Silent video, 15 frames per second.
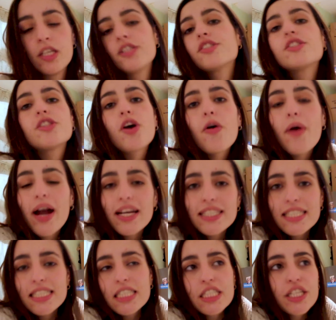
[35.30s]
So I
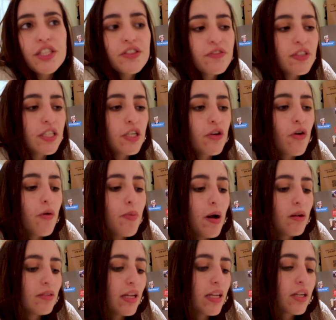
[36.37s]
did another video
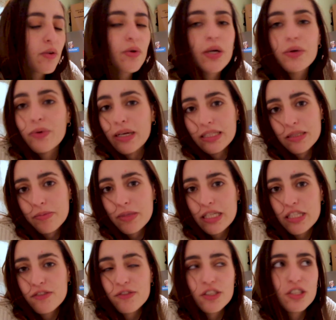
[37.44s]
about like quick
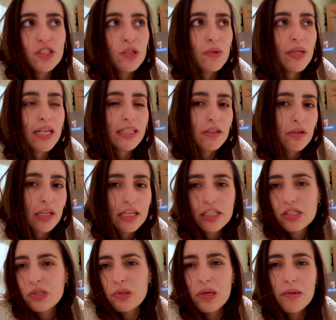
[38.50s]
recipes for student or like
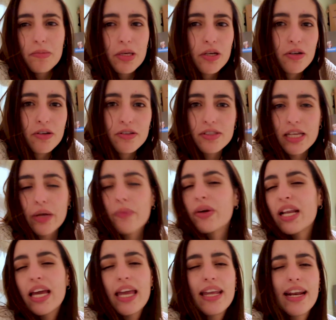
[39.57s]
student meals, like
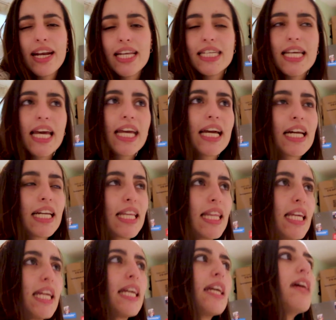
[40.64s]
what I eat in a day kind of
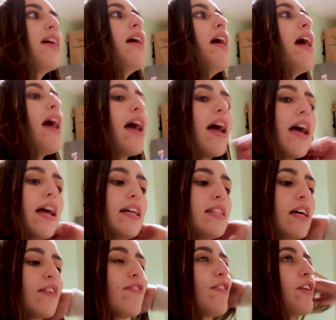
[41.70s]
thing,
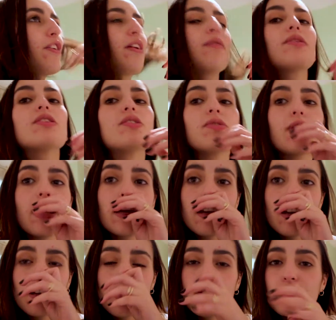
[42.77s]
and I figured I would do like
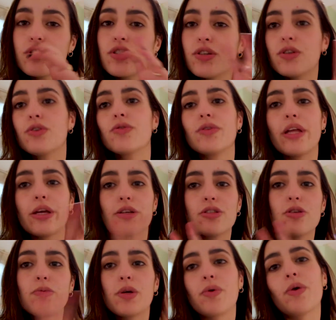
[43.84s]
another two like
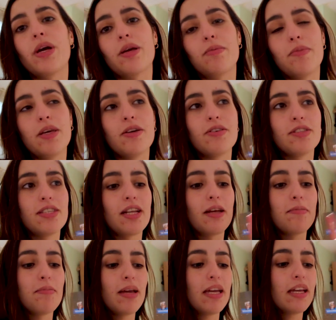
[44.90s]
super quick meals that I
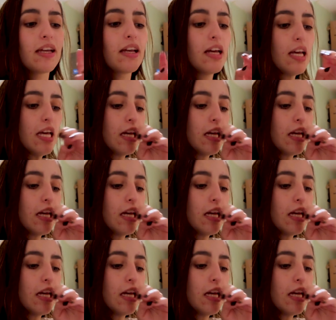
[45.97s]
make.